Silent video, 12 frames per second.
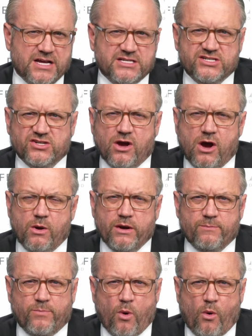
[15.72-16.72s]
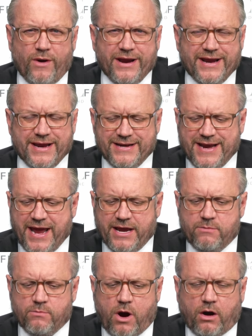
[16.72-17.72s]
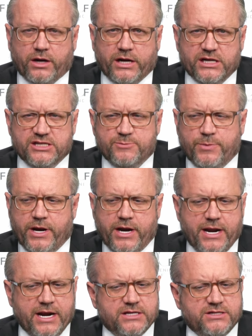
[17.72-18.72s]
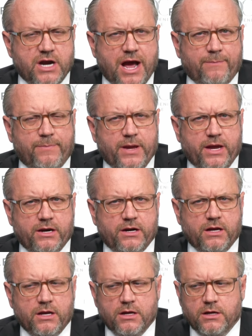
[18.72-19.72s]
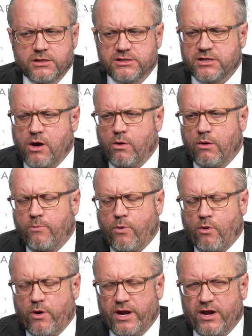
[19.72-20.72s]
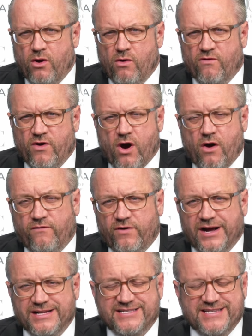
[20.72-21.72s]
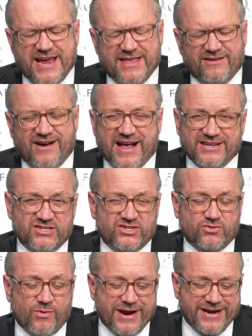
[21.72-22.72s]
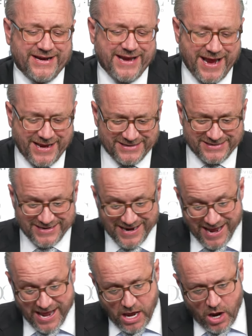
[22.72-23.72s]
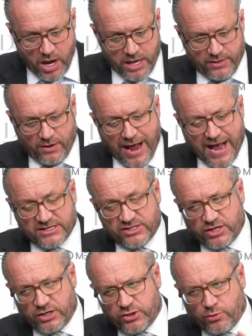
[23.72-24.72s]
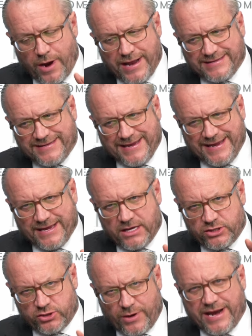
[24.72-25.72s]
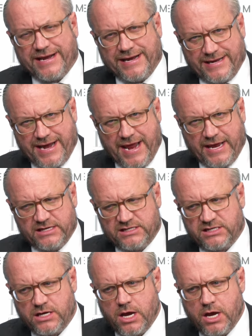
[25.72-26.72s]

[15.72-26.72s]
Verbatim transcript: slow and boring day in markets, but it has not been slow or boring overall for, let's say, the last 20 days. In the last 20 trading days,